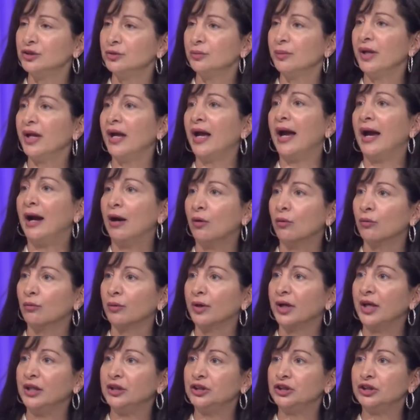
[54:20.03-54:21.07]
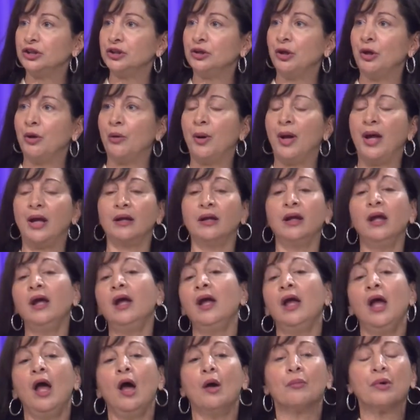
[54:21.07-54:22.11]
doing outreach much, you know. Yeah. And
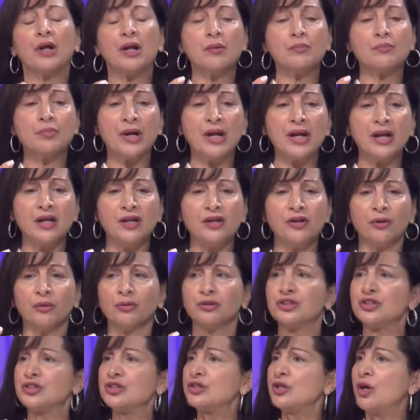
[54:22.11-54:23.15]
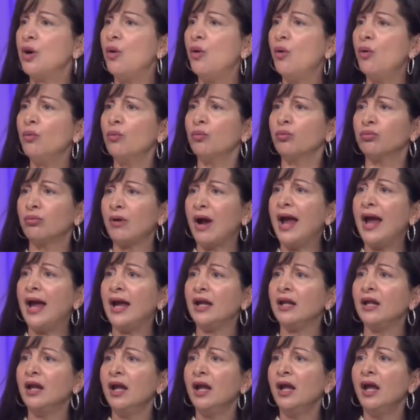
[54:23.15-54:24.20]
but but you're so
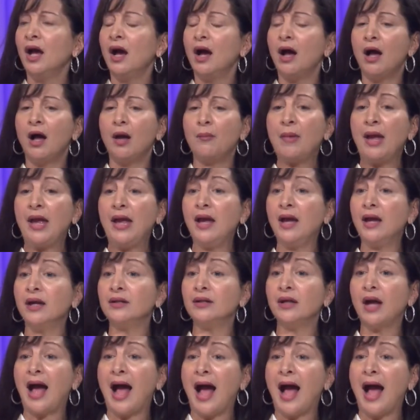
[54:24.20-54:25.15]
right. Yeah. Um, and